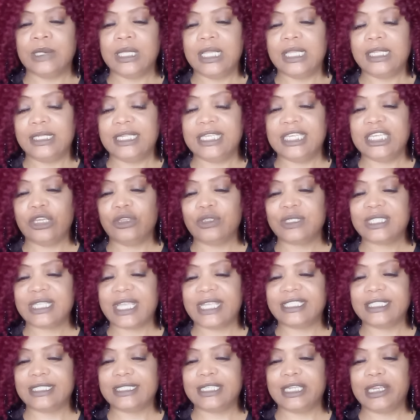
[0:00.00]
Leo,
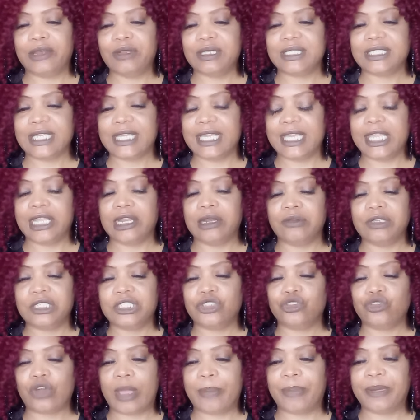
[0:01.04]
Sagittarius, and Aries
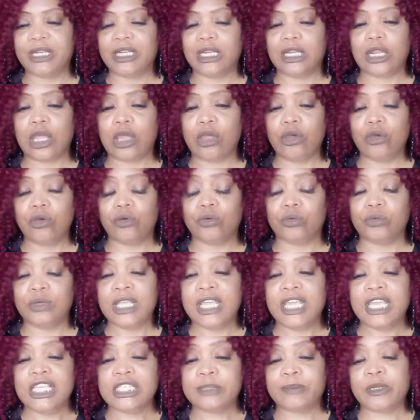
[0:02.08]
dropping the load.
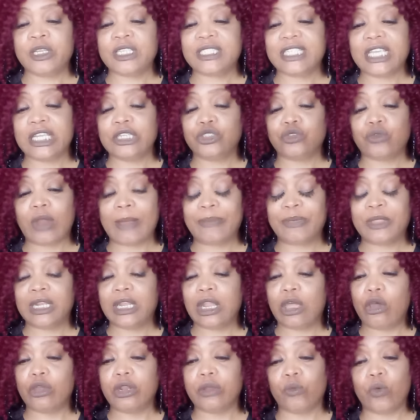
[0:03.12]
Spirit say drop the
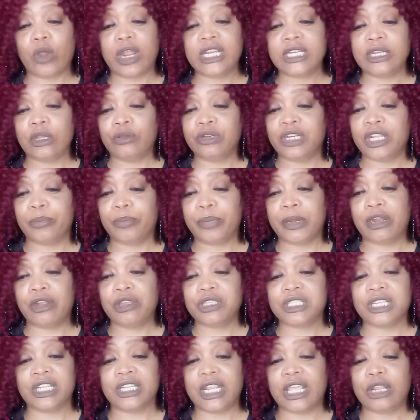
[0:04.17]
load of waiting on that
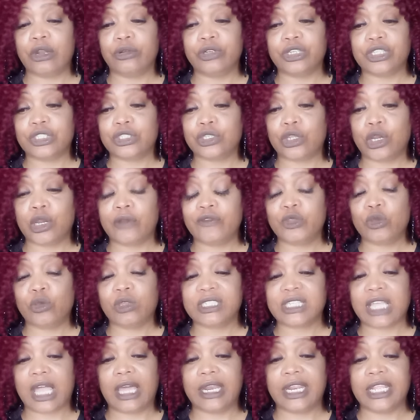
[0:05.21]
person that they don't deserve you
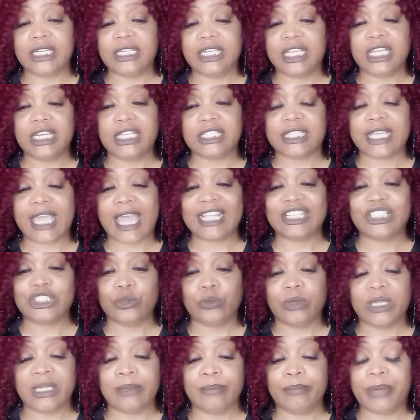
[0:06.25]
because all they did is got you
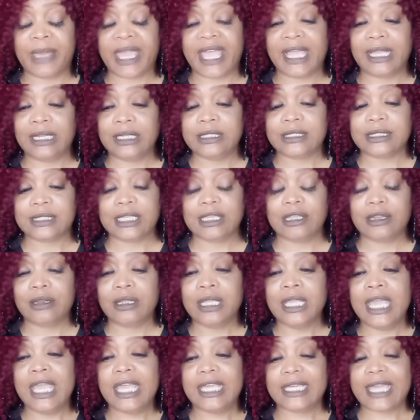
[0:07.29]
balance here,
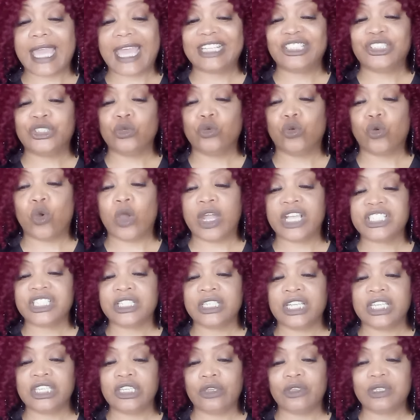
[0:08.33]
got you
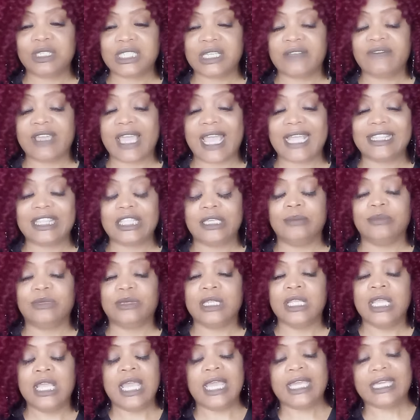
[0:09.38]
questioning yourself, got them,
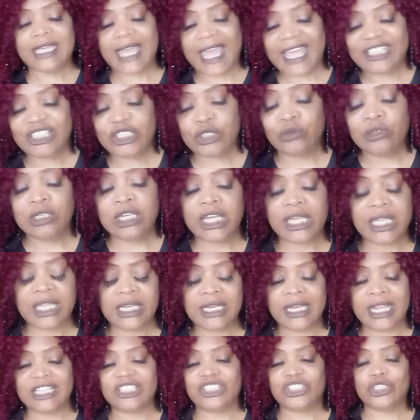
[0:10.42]
got you
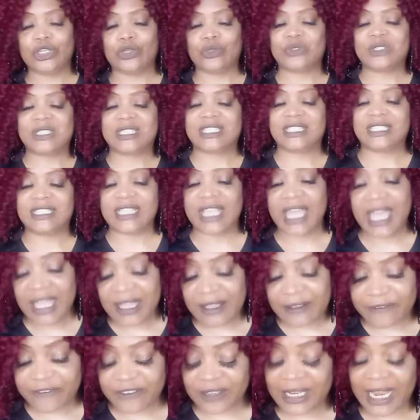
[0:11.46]
looking at
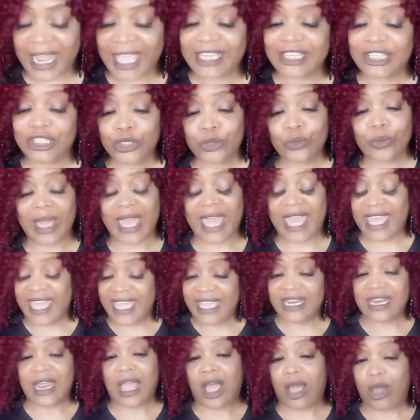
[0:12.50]
yourself like you
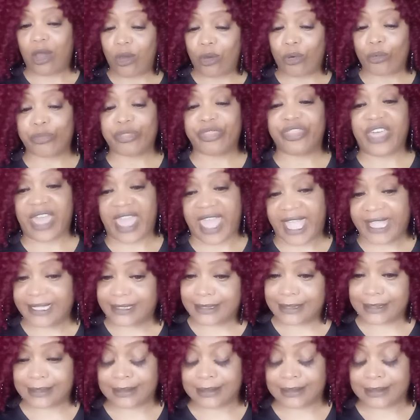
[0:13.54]
ain't all that.